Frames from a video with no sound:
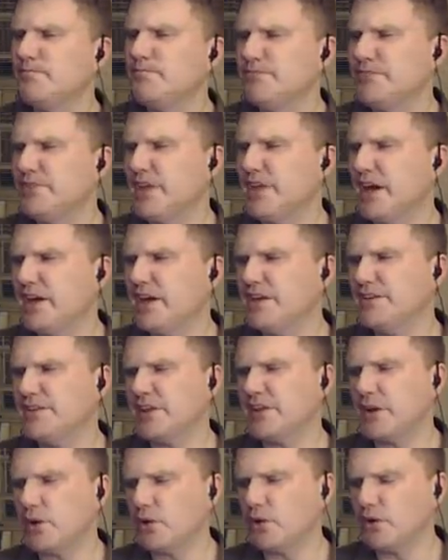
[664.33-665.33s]
That is
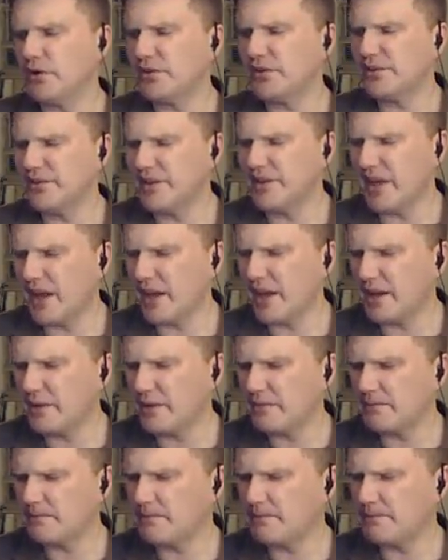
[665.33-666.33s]
a Earth
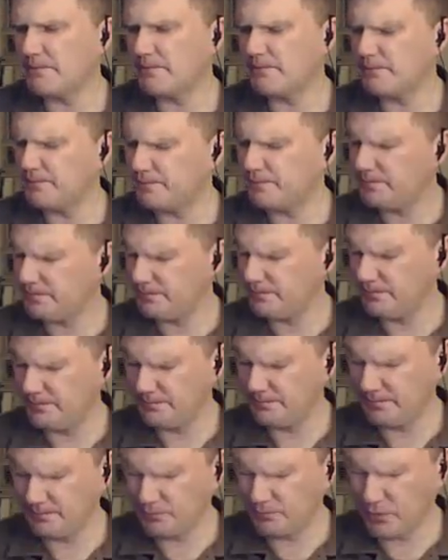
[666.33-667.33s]
name. 1
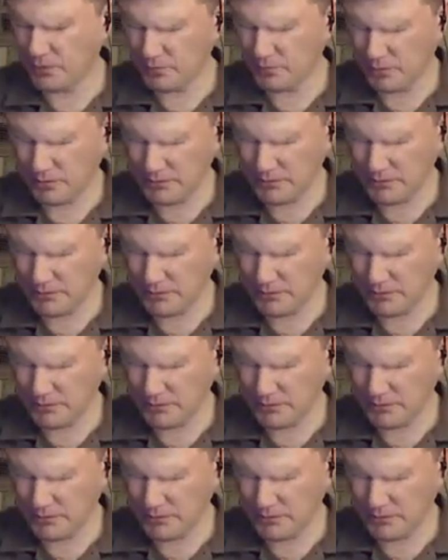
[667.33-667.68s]
moment.